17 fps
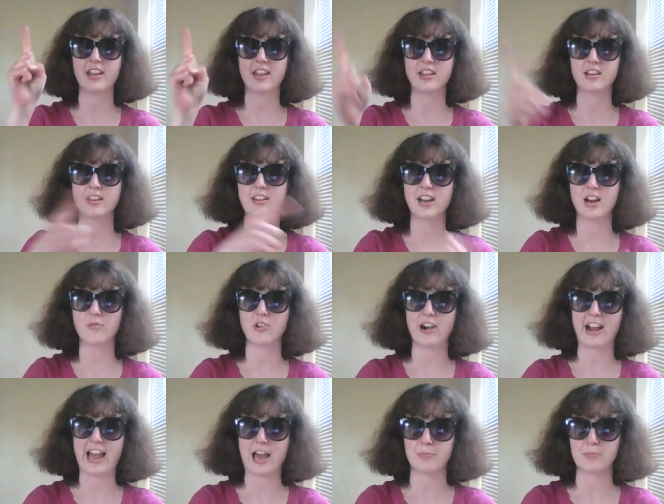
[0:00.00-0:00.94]
and it never
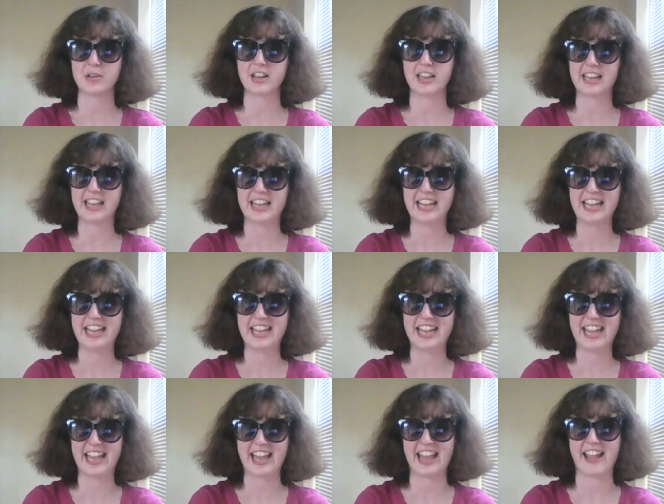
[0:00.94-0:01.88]
happened
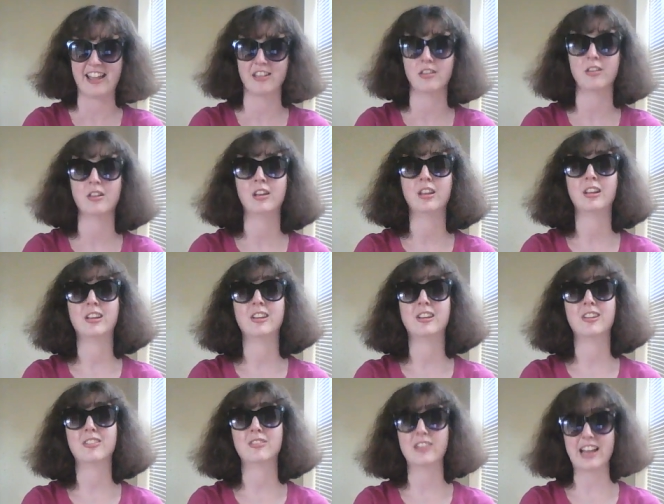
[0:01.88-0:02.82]
again.
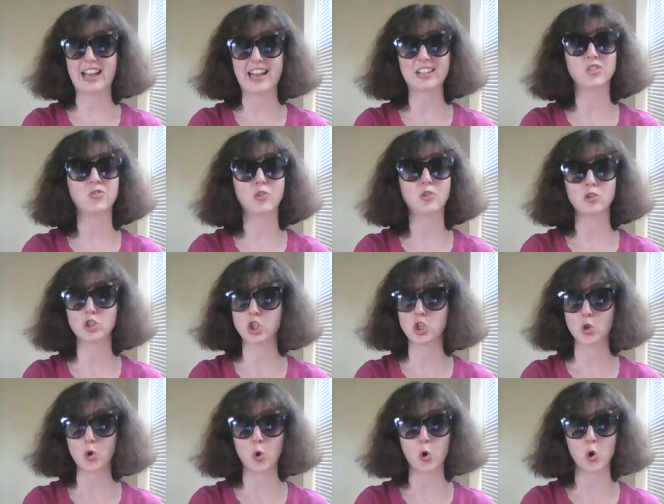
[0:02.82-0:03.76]
That's for
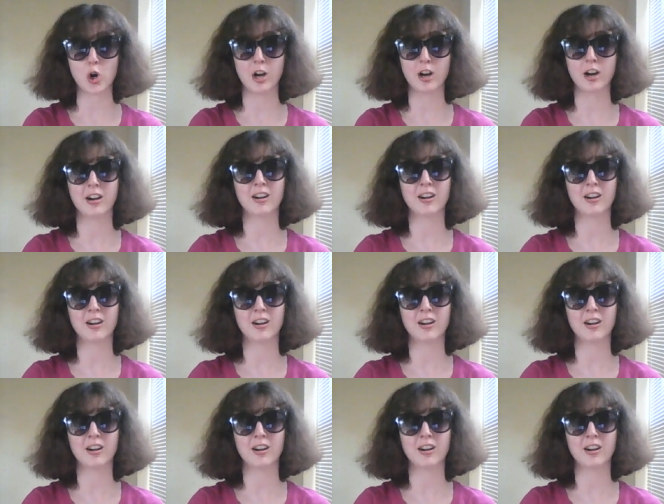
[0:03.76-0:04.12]
sure.